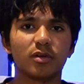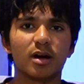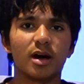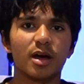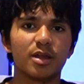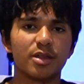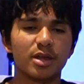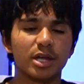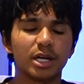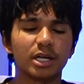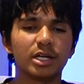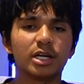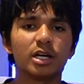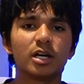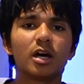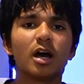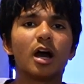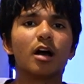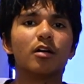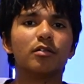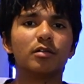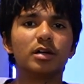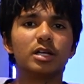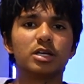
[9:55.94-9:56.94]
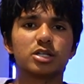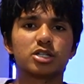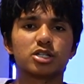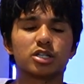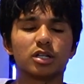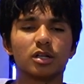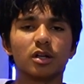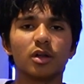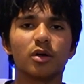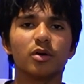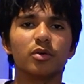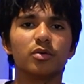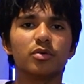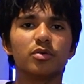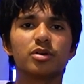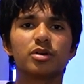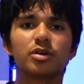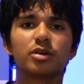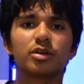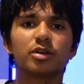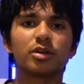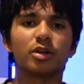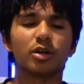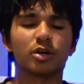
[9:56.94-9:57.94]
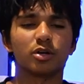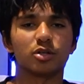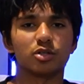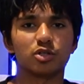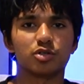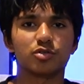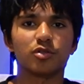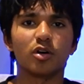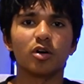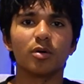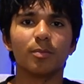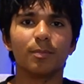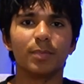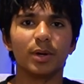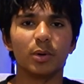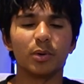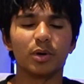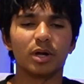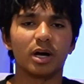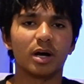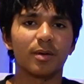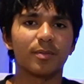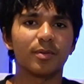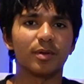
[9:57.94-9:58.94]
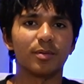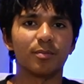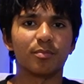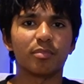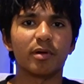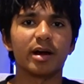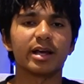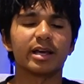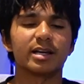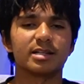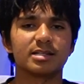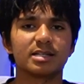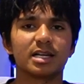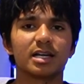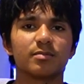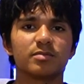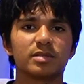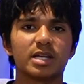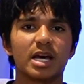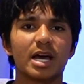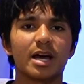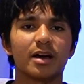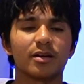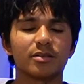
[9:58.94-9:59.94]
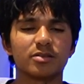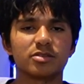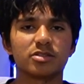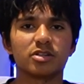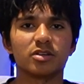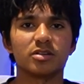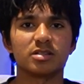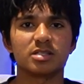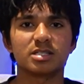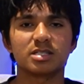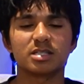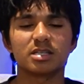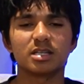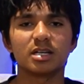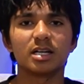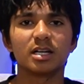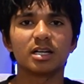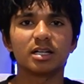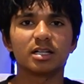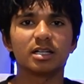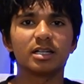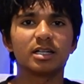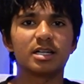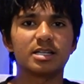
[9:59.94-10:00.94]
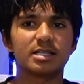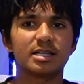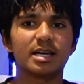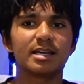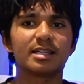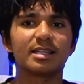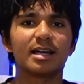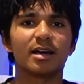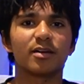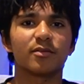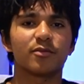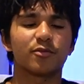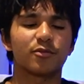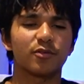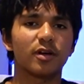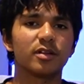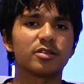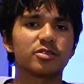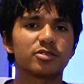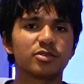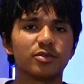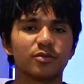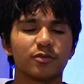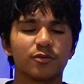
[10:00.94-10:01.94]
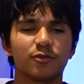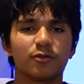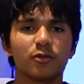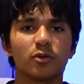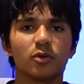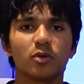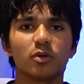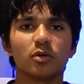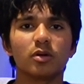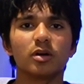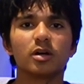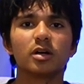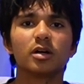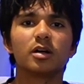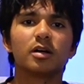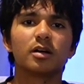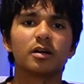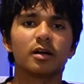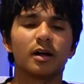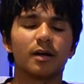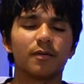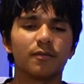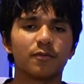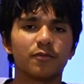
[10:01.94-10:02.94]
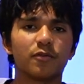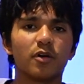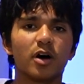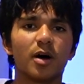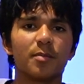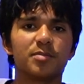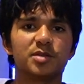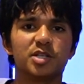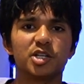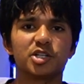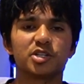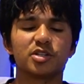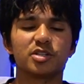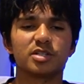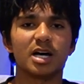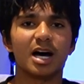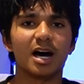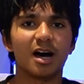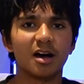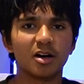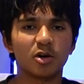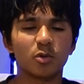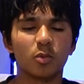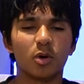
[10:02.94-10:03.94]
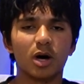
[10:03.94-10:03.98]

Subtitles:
rather than a really slow, you know, controlled build up and break a team down. So it's clear to see that front sort of four, five positions aren't